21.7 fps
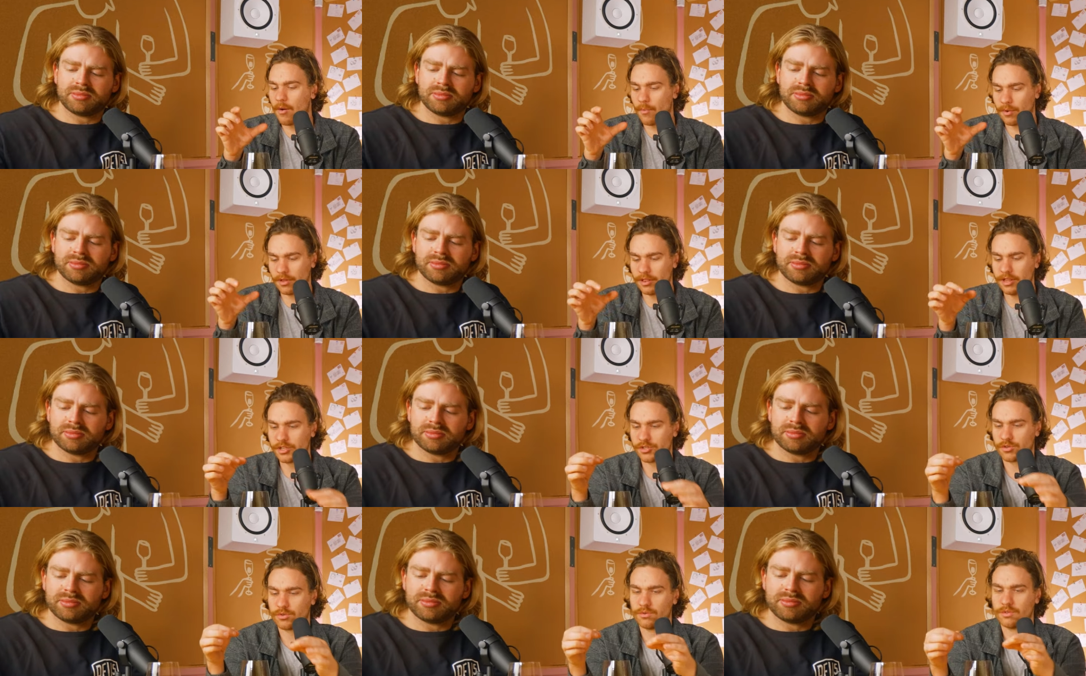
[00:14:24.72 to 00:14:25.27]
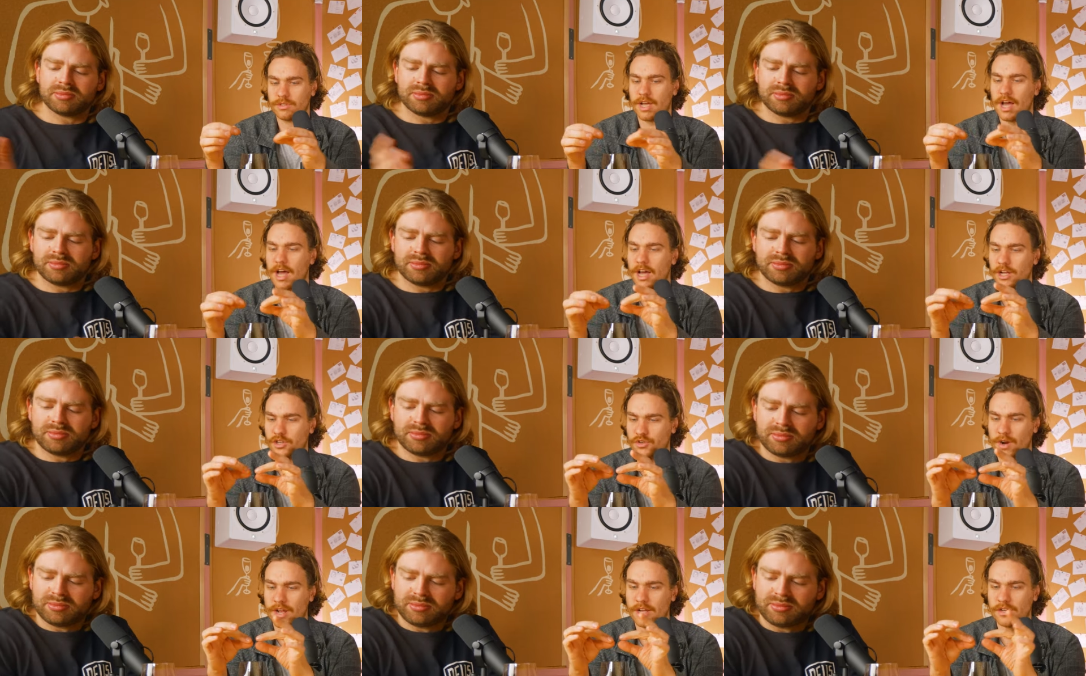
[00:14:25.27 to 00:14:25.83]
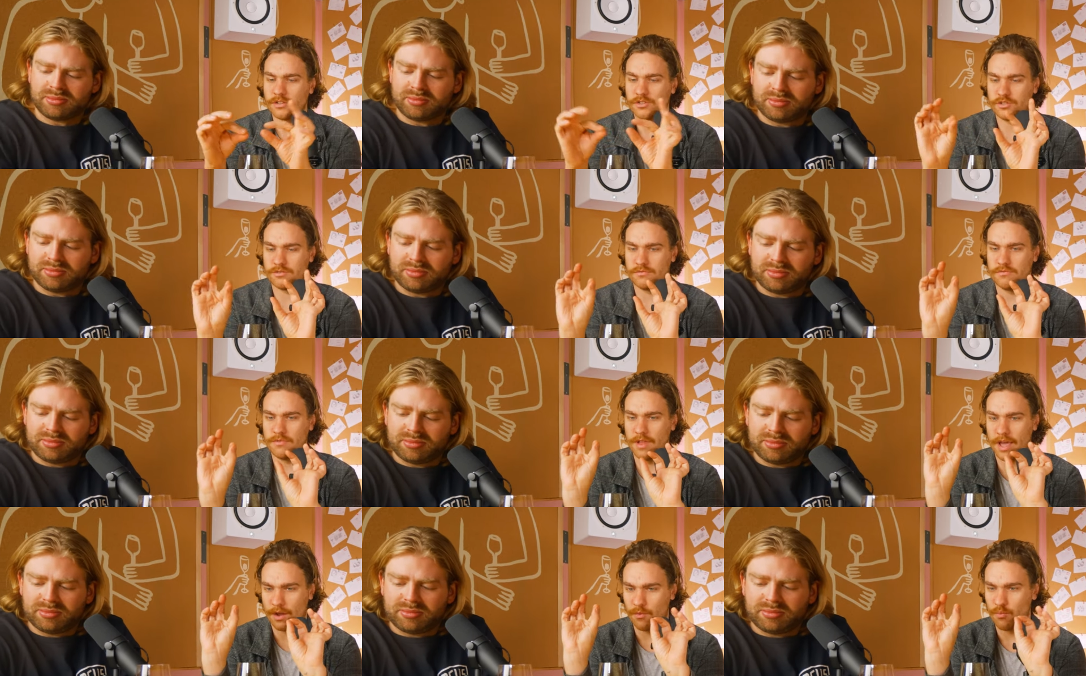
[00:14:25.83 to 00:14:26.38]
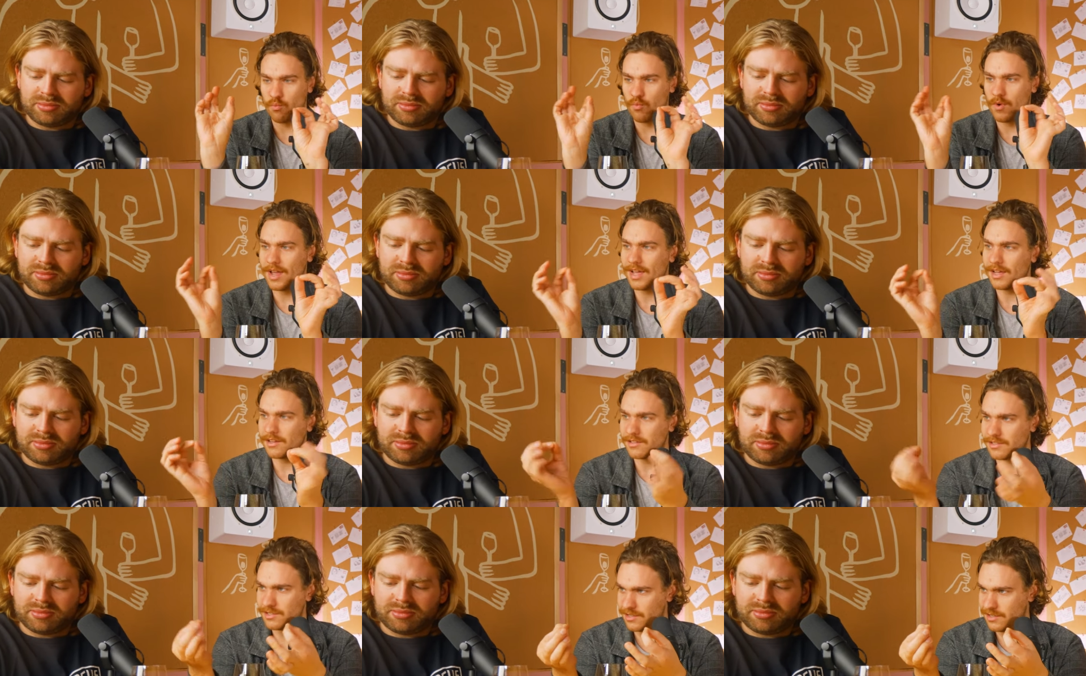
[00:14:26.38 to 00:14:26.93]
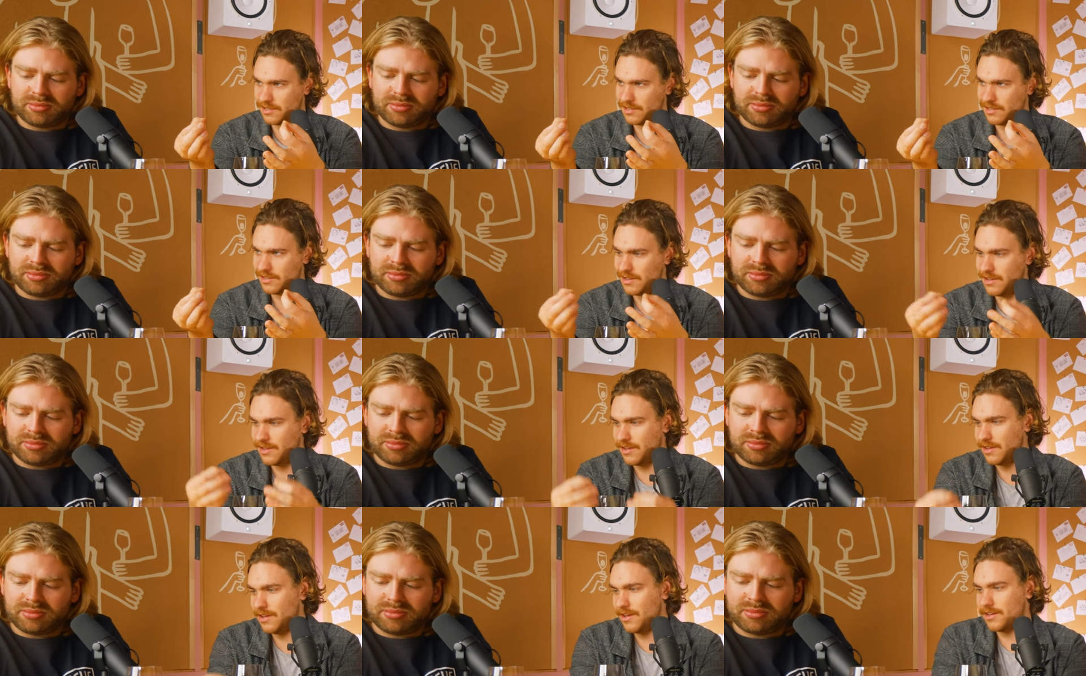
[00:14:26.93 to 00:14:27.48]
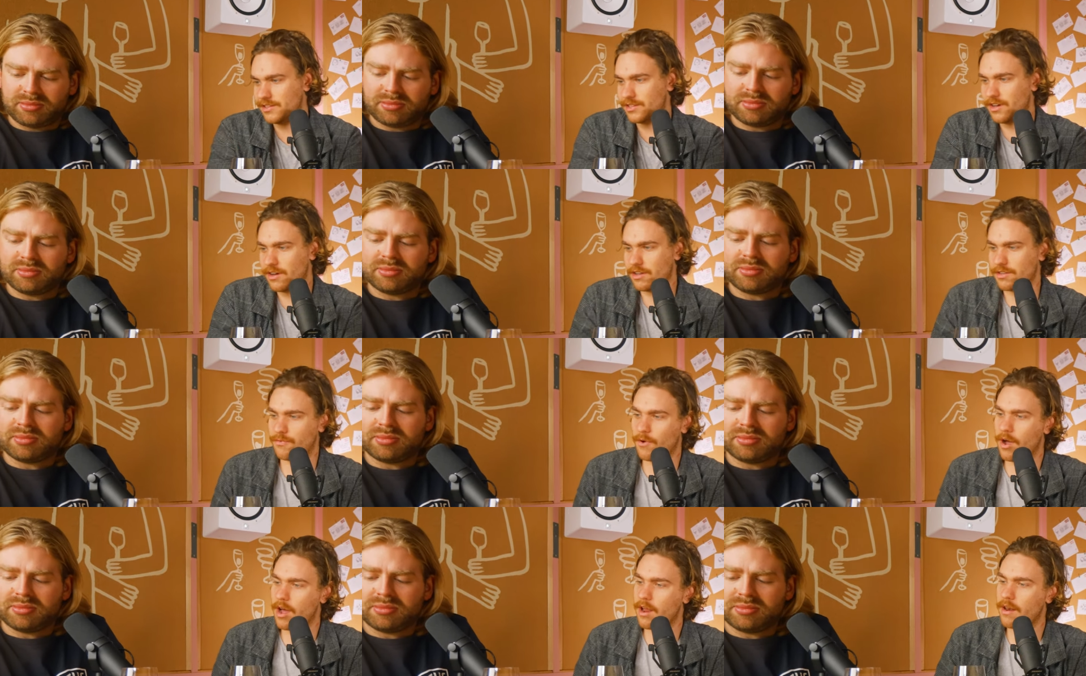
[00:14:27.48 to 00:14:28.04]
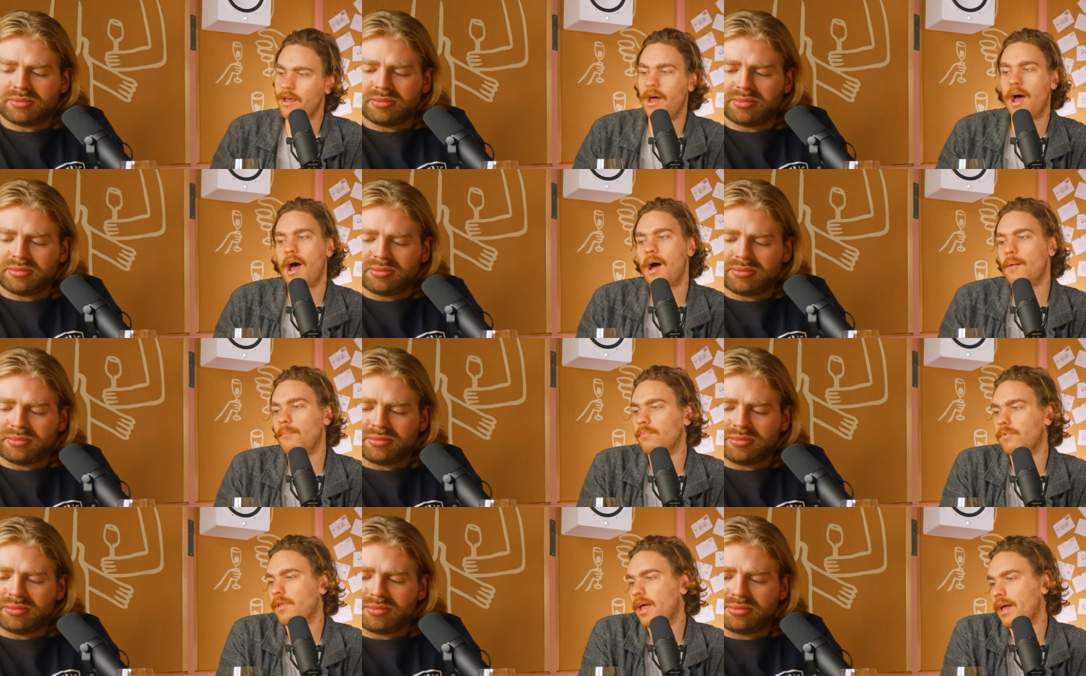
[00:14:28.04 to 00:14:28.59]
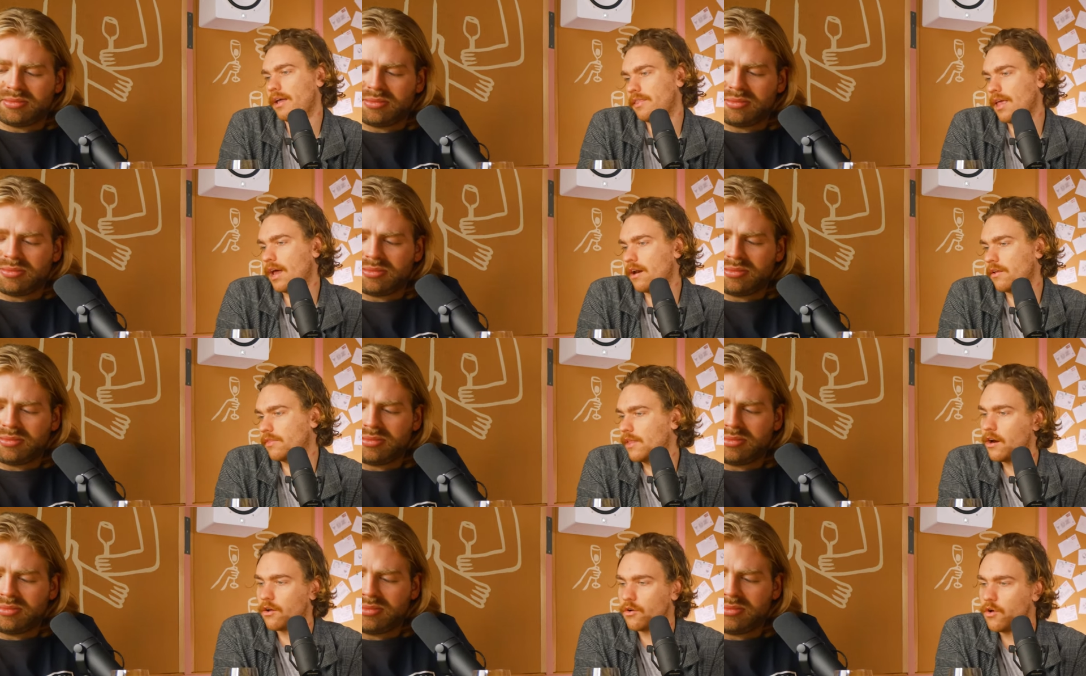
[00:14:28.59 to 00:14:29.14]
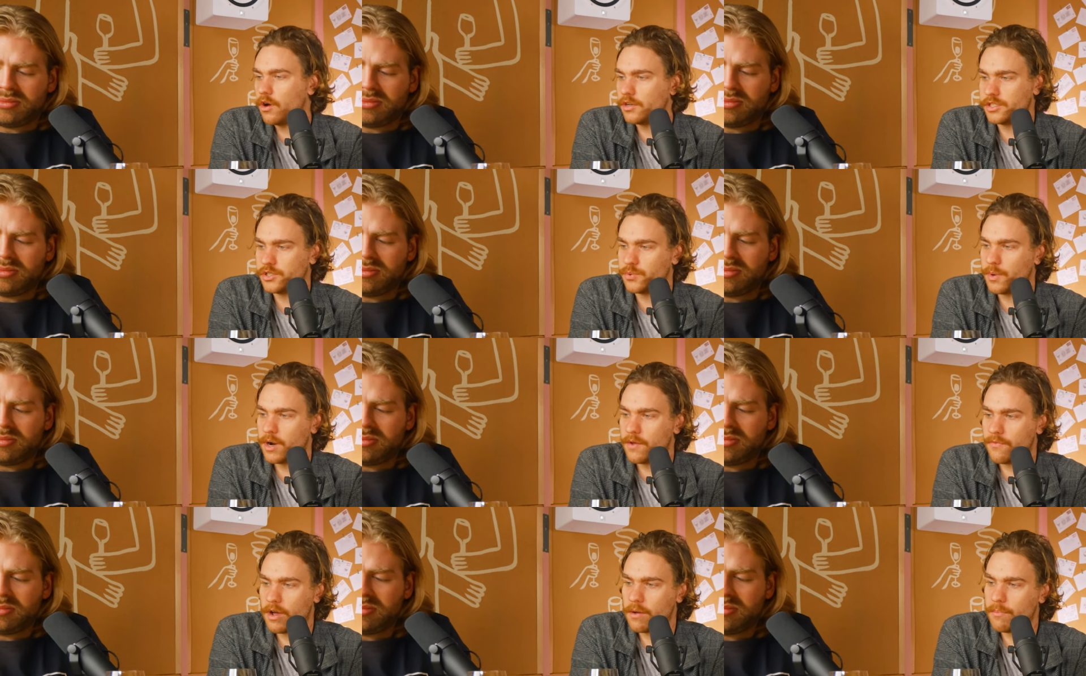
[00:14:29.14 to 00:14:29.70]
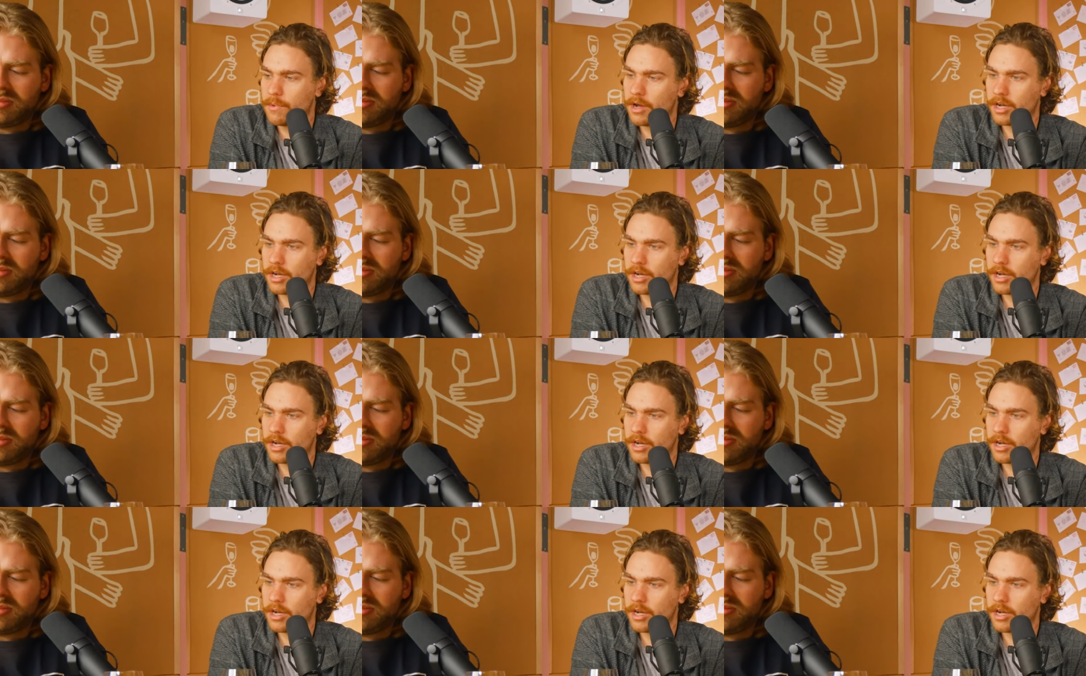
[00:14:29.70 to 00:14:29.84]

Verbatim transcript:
Speaker 1: out with literal tartrate like rings. Yeah, so it's fine. Um, like that, that'll cost you twenty-five